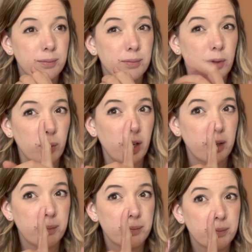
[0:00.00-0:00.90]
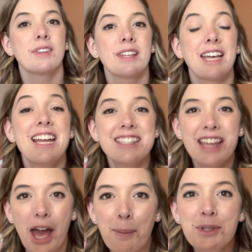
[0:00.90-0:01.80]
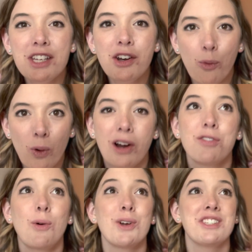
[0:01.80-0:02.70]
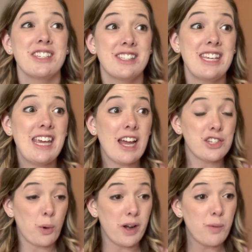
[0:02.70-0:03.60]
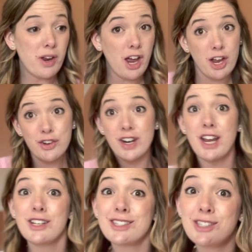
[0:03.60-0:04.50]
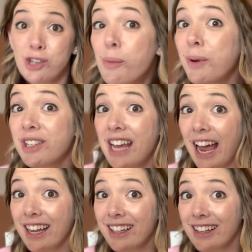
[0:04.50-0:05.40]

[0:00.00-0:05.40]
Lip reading: hold on. It's the Epson Workforce C2100 Super Tank,